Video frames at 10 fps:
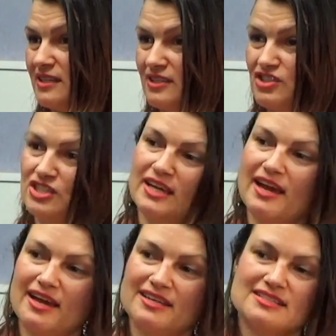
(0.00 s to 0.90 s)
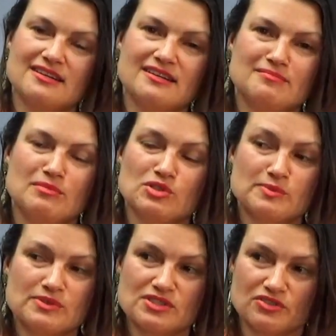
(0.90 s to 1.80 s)
She had
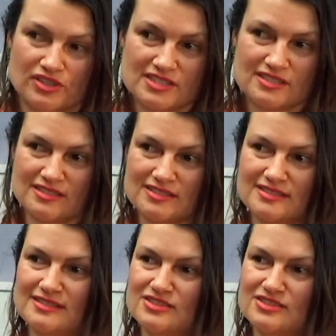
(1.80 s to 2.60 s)
multiple sclerosis.